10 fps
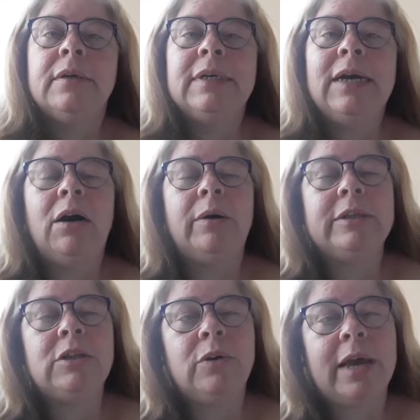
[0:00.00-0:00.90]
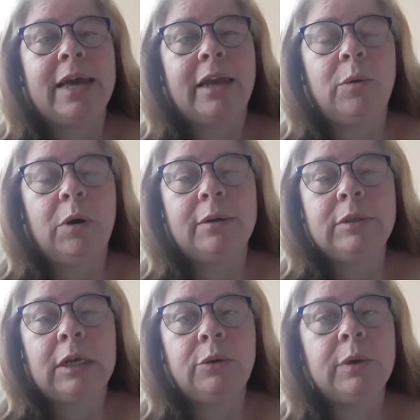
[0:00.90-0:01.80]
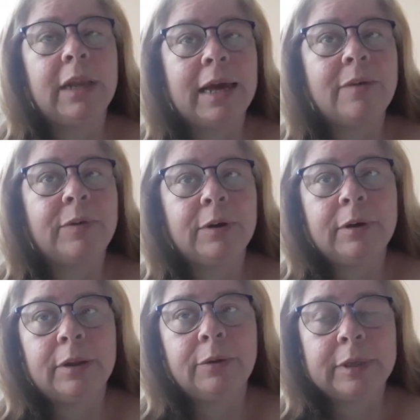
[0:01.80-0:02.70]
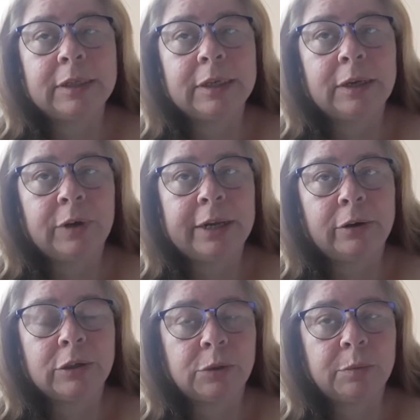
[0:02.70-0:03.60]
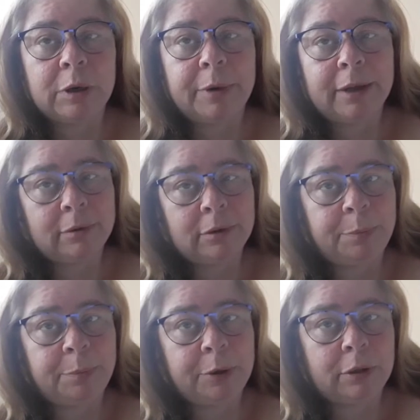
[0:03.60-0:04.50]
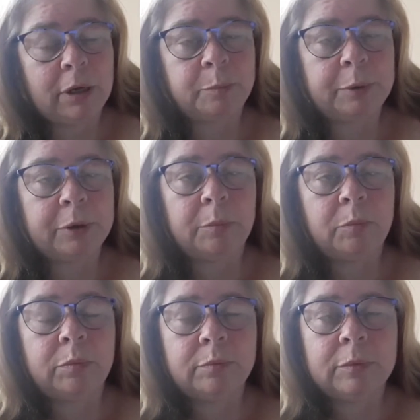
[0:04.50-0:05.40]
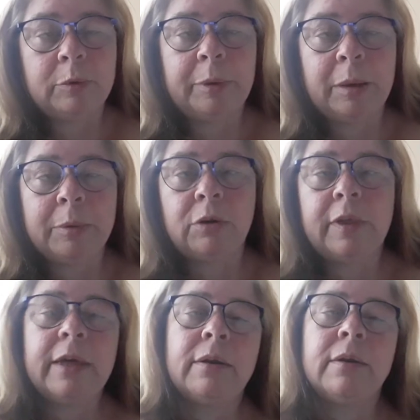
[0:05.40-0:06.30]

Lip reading: Oh, it's okay, Quinoa. I'll do a live here in another day or two when I'm not up here at the hospital, and we'll be able to do that.